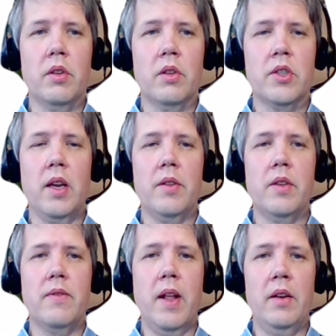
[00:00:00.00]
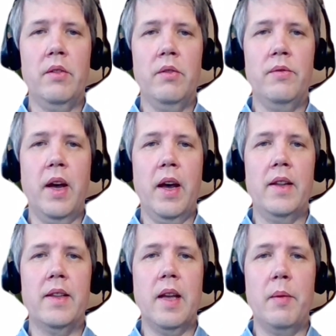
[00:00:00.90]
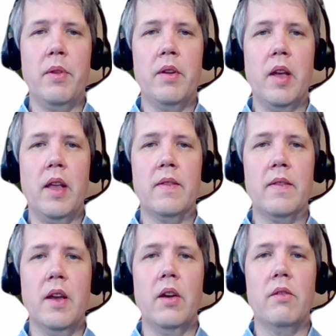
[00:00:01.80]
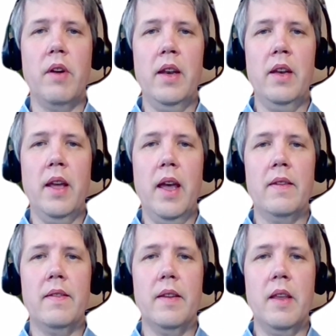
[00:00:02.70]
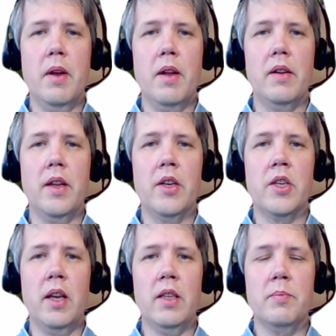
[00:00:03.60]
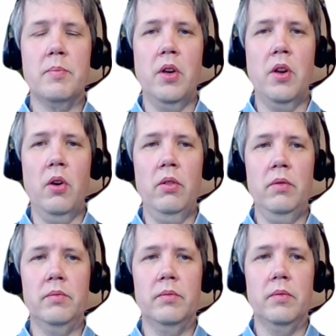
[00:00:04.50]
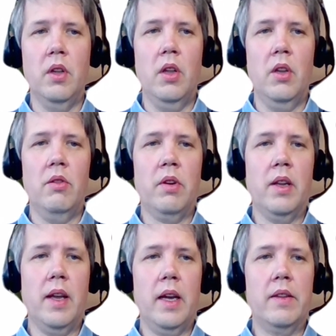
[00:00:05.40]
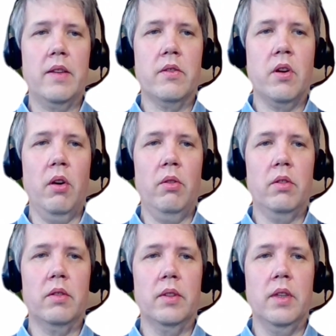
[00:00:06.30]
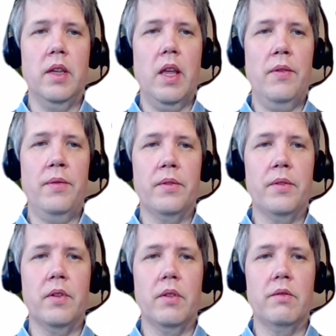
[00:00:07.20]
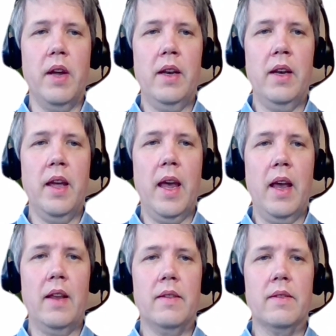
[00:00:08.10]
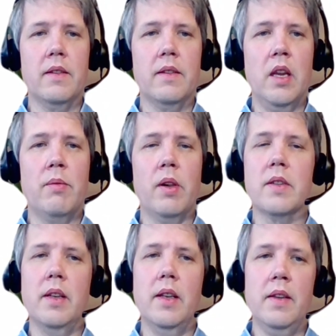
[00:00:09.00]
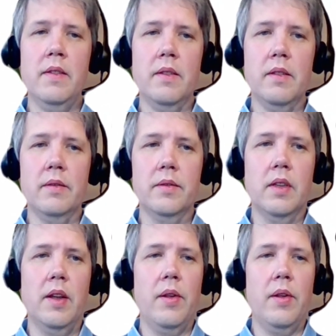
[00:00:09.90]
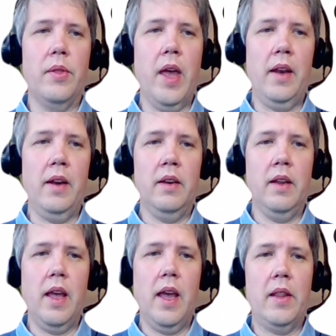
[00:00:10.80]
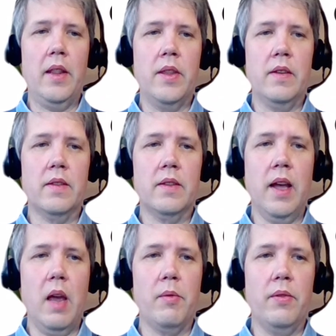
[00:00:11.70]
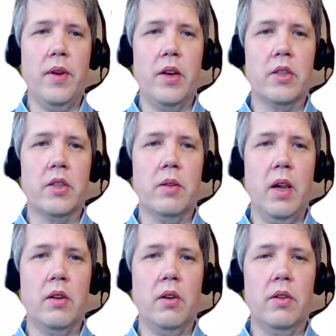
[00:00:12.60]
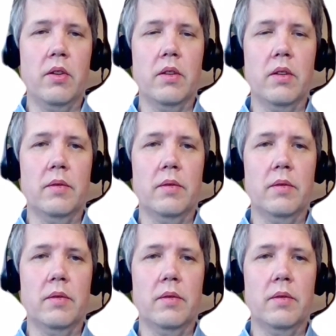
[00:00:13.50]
check this value, find something as render as email. And just below, you can add this code. If render as equals list, then add this type of HTML content.